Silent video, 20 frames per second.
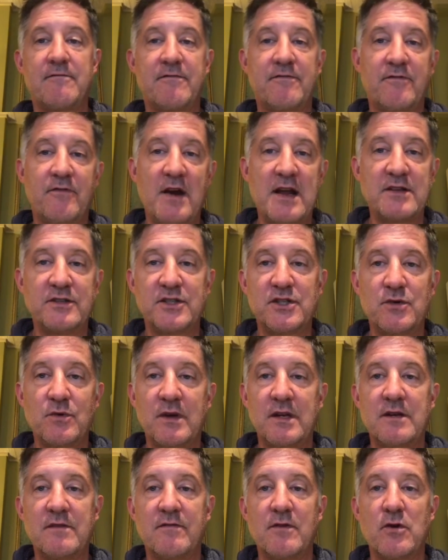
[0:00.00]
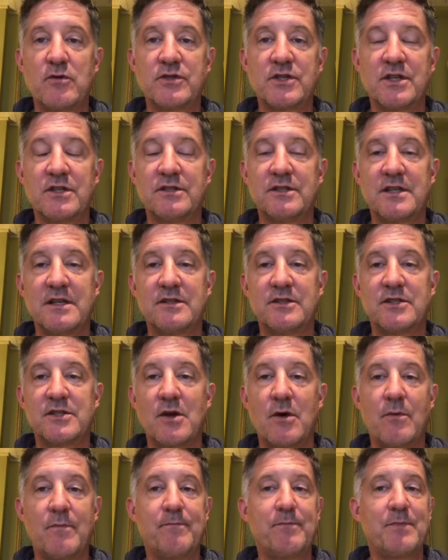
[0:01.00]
friends doing devotions, and so